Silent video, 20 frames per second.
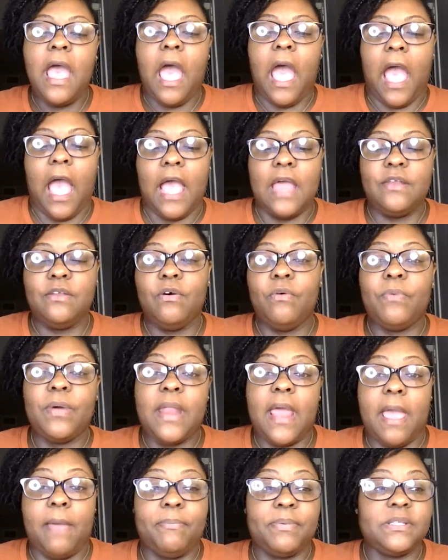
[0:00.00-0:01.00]
I know what
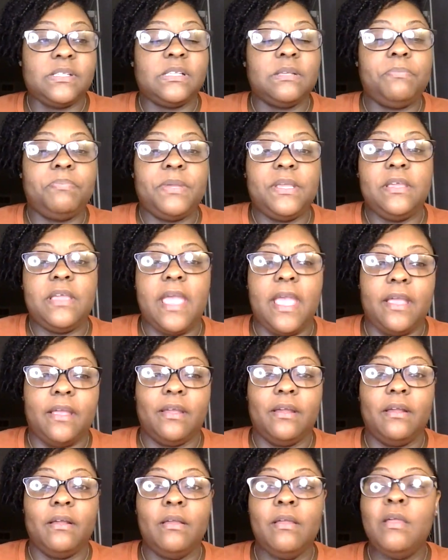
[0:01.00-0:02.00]
happened to
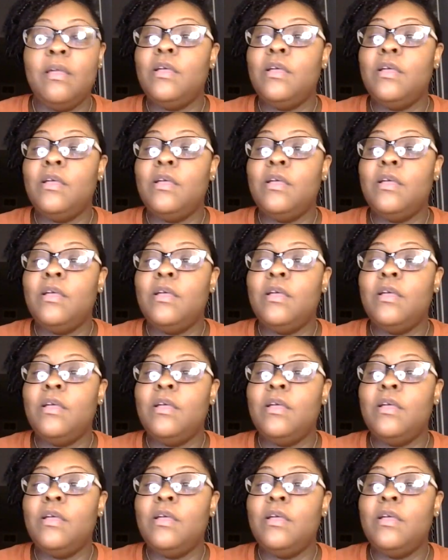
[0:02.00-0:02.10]
Pierre.